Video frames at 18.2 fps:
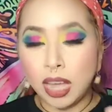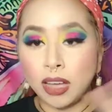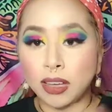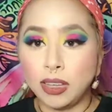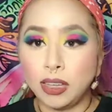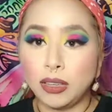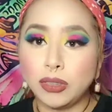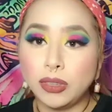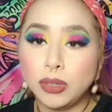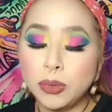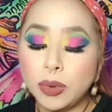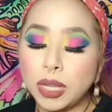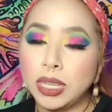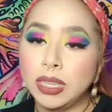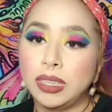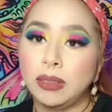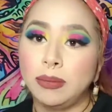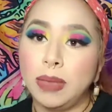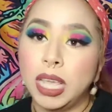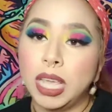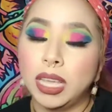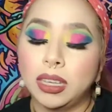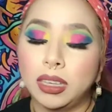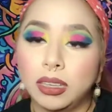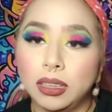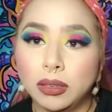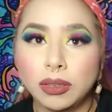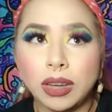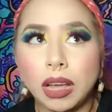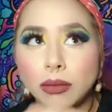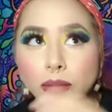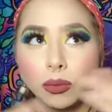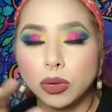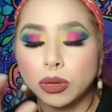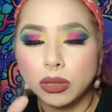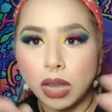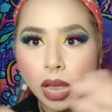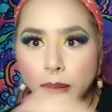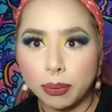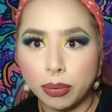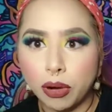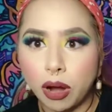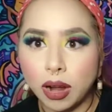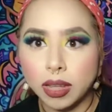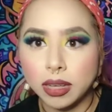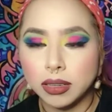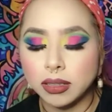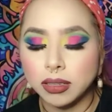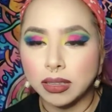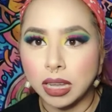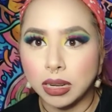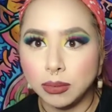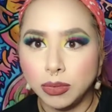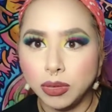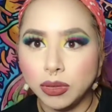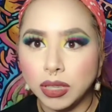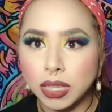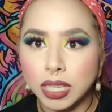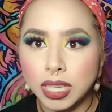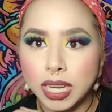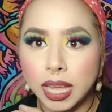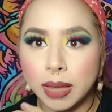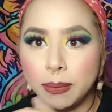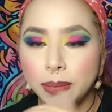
I also wanted to make, not well, not products that I'm using today,